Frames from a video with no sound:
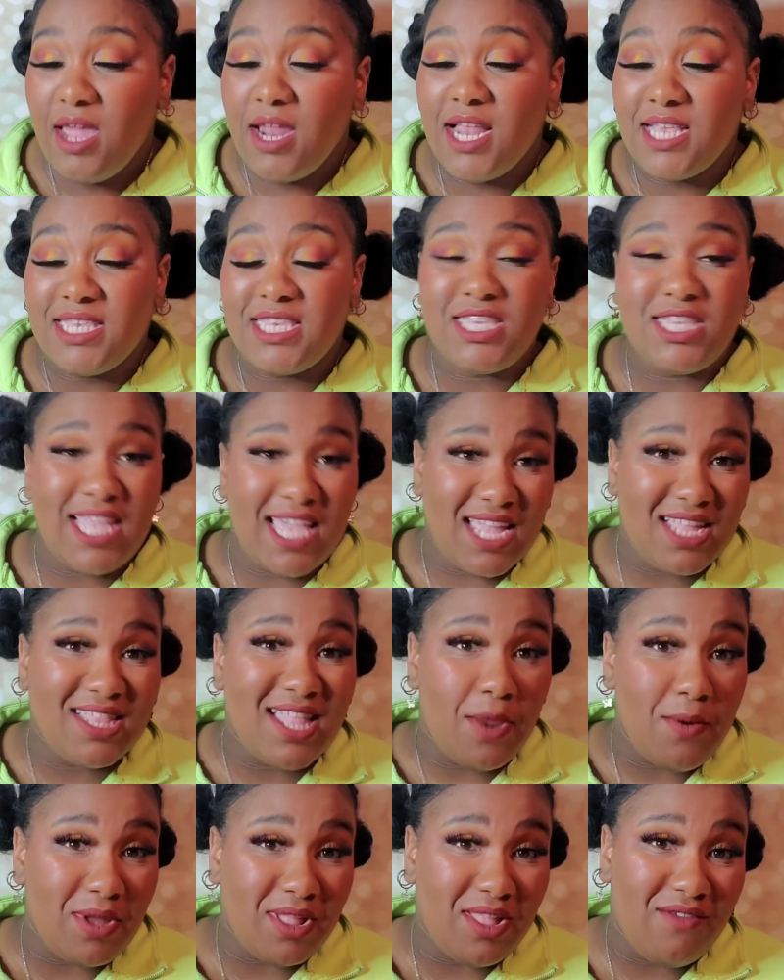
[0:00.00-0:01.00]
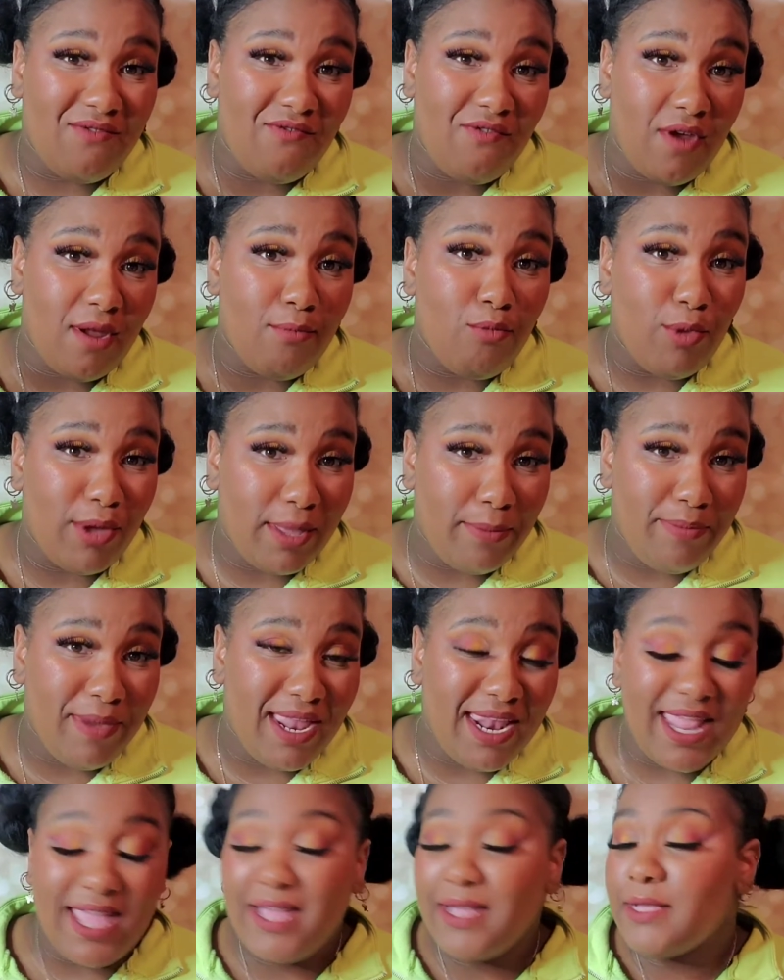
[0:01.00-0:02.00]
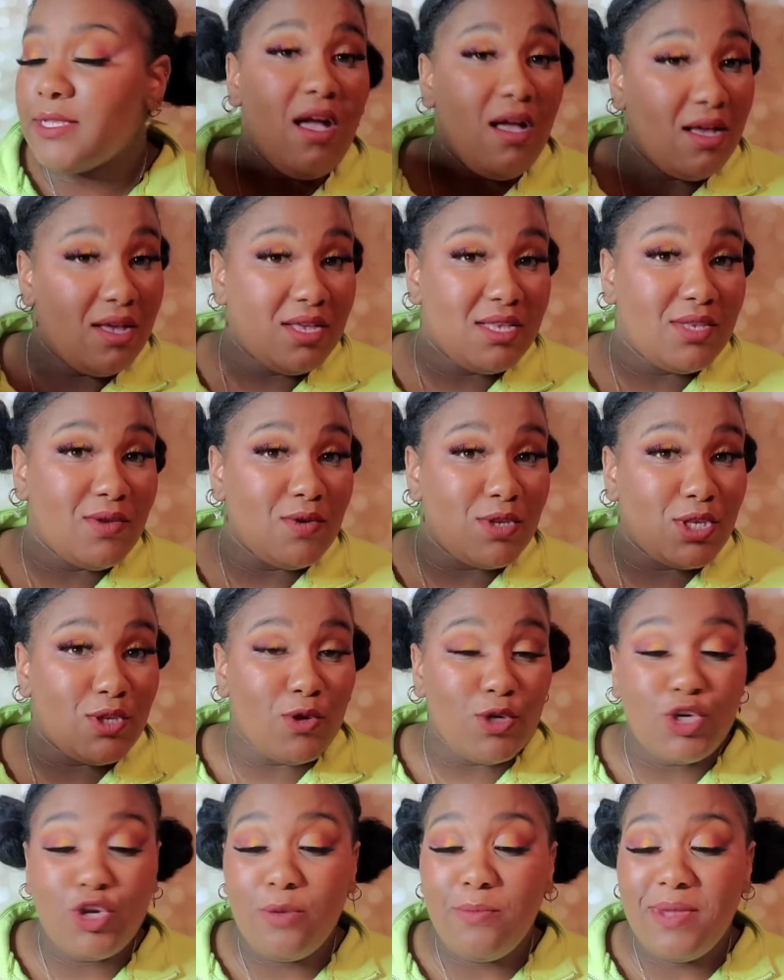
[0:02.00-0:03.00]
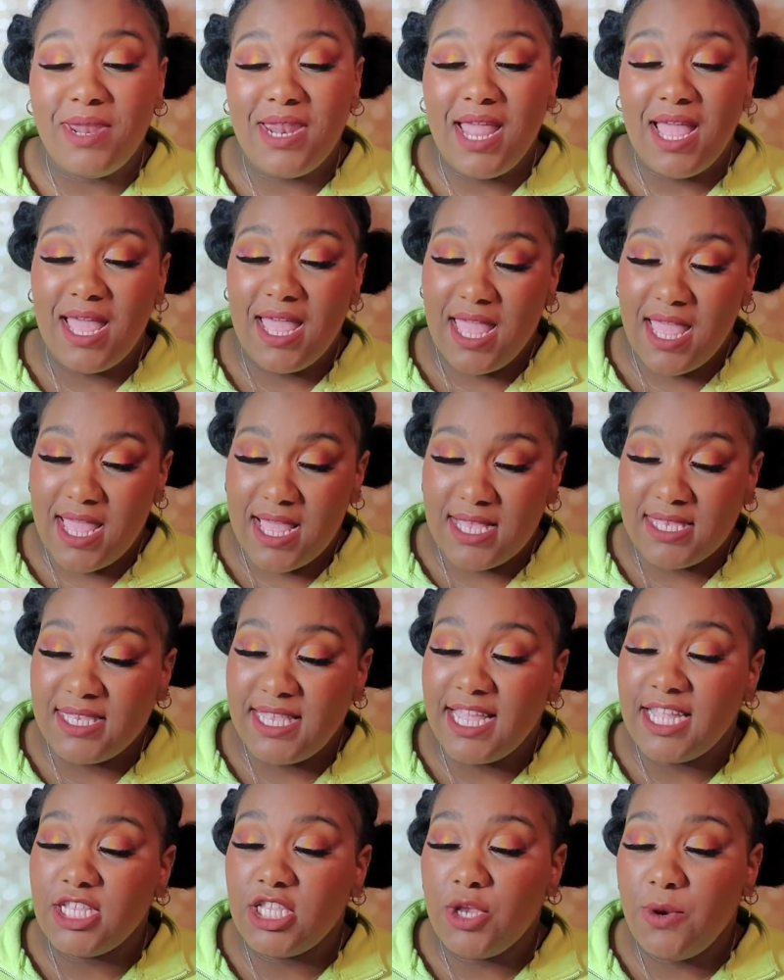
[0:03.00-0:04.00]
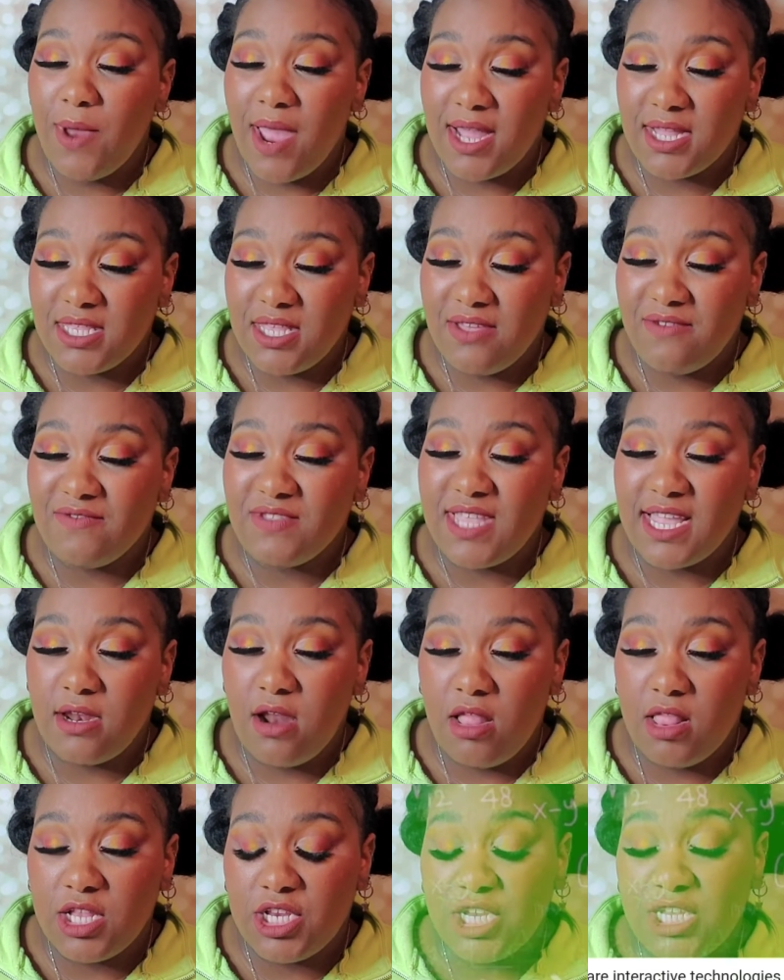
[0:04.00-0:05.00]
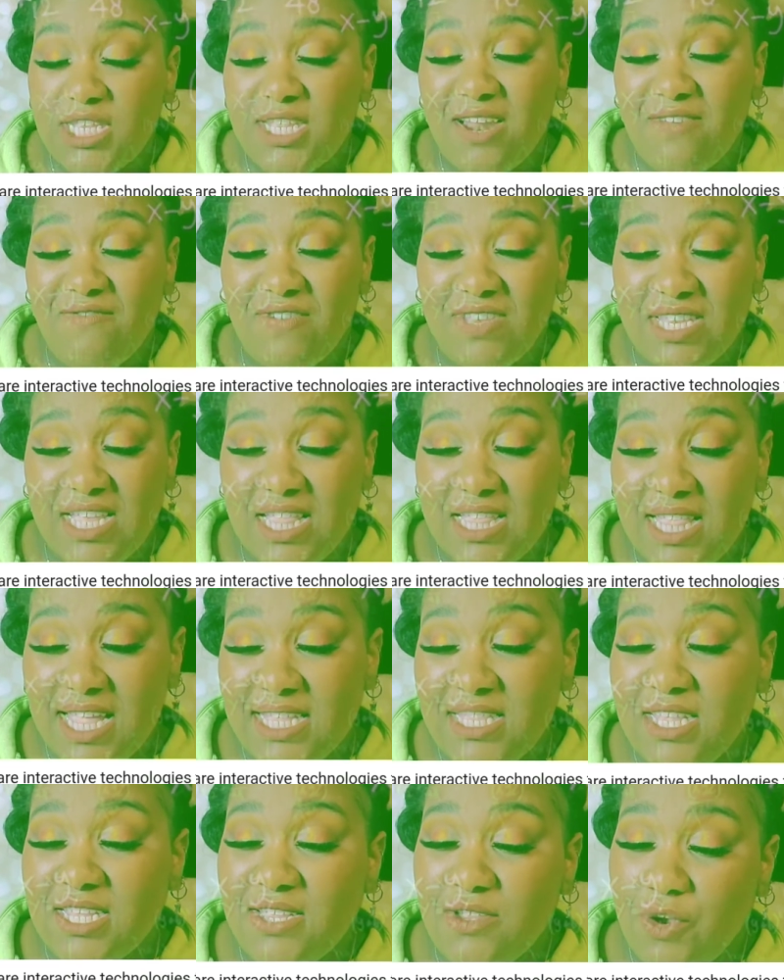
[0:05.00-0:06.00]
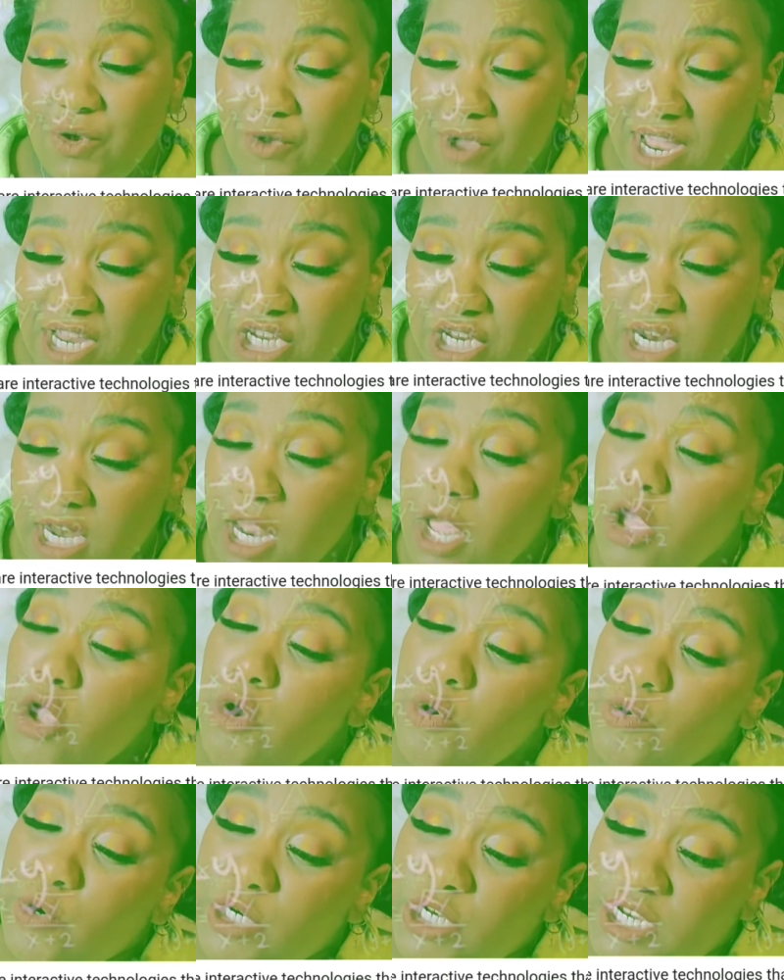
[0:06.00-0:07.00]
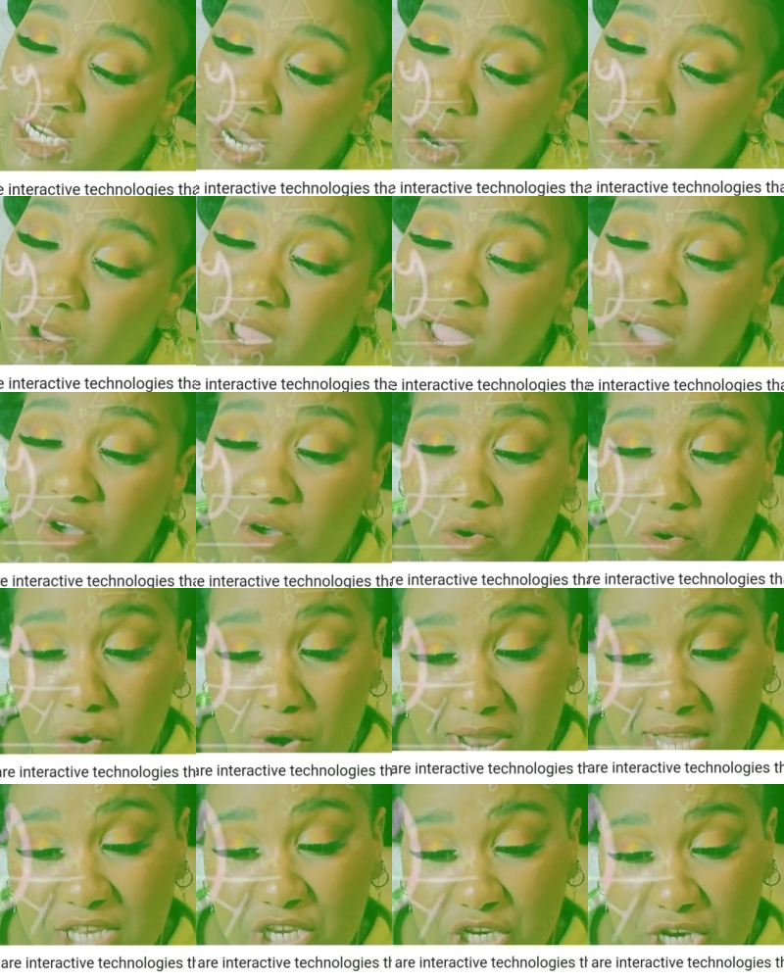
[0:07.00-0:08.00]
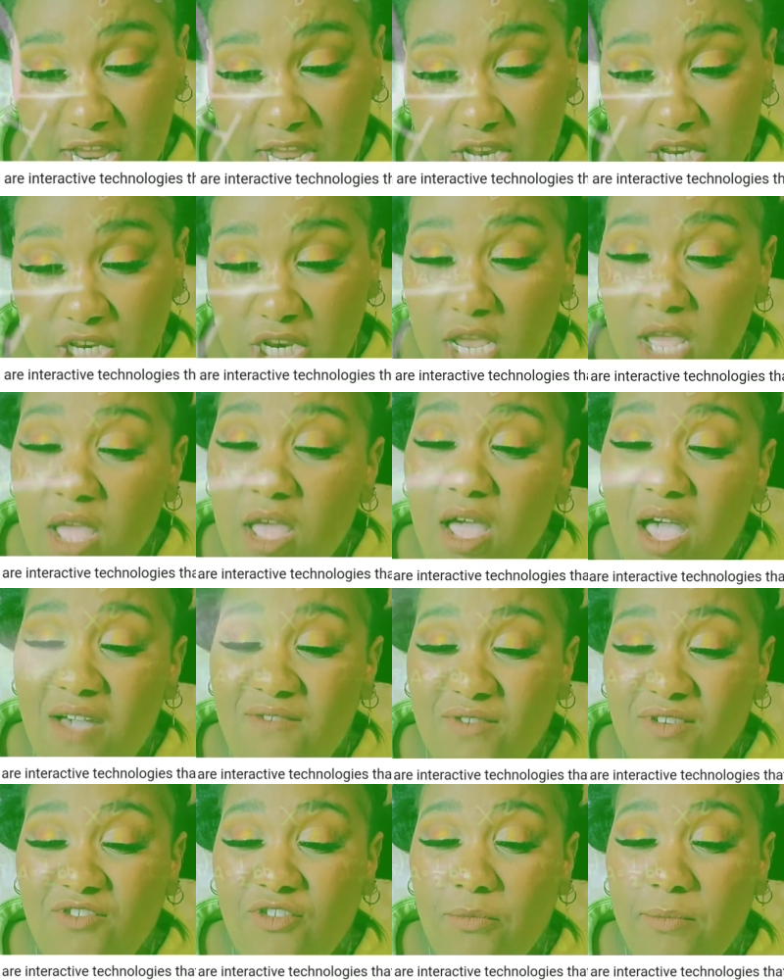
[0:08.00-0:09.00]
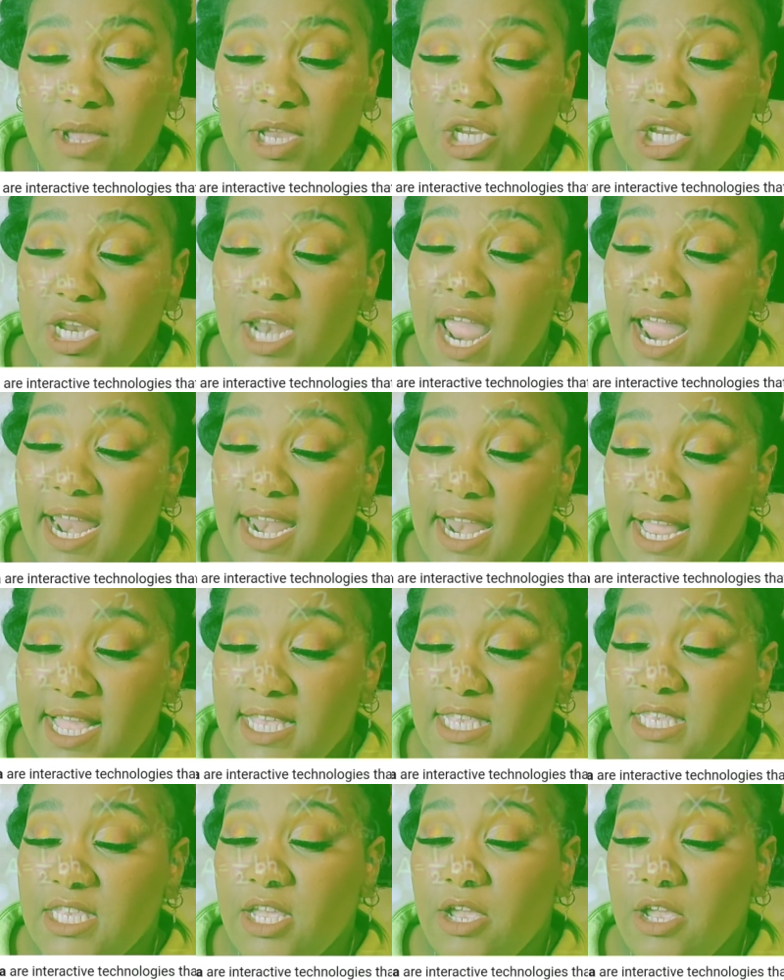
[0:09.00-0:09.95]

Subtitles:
This is taken directly from Wikipedia. So social media is interactive technologies that facilitate the creation or sharing or exchange of information, ideas,